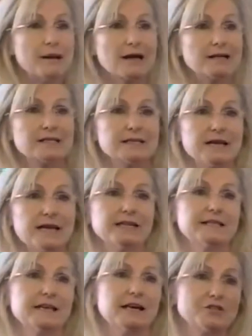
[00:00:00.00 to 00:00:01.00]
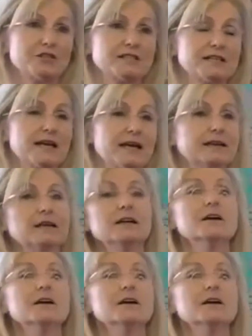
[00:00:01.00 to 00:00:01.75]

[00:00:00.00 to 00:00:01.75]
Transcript: Pakistan, Tajikistan.